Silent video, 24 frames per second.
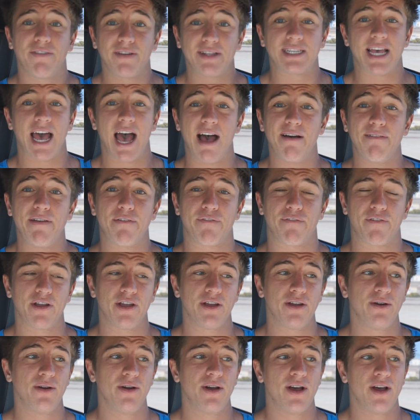If it's heavy for
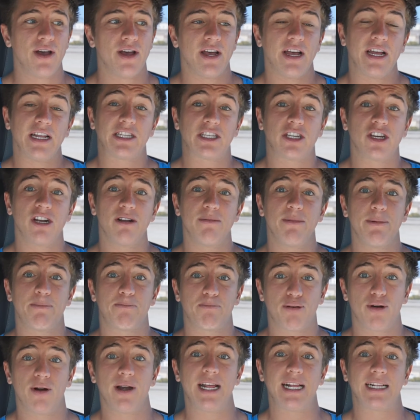you, it's gonna be
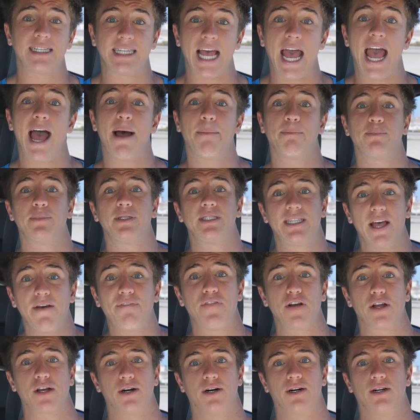pretty damn
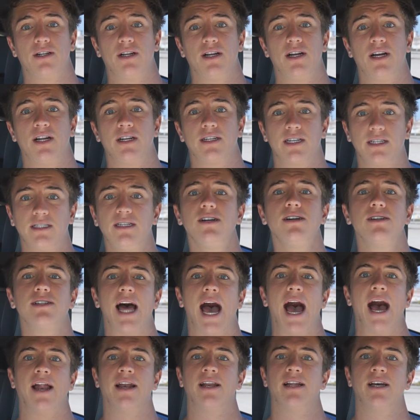difficult to do
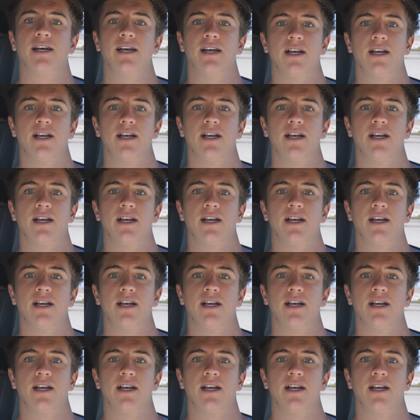that.